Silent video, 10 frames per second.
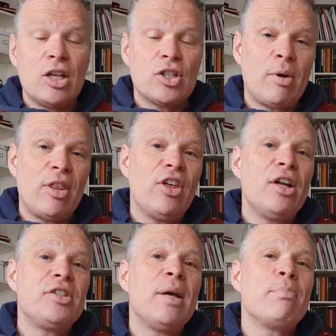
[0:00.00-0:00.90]
So my
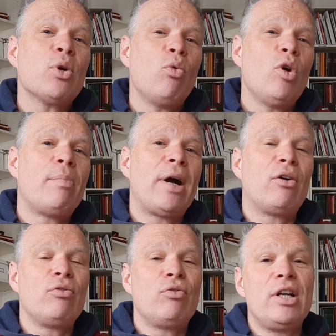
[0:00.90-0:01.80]
third tip's all
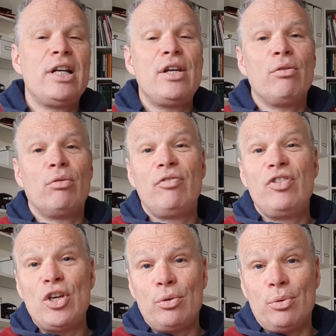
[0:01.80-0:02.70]
about really
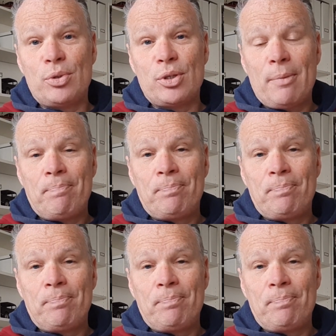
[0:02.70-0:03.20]
reviews.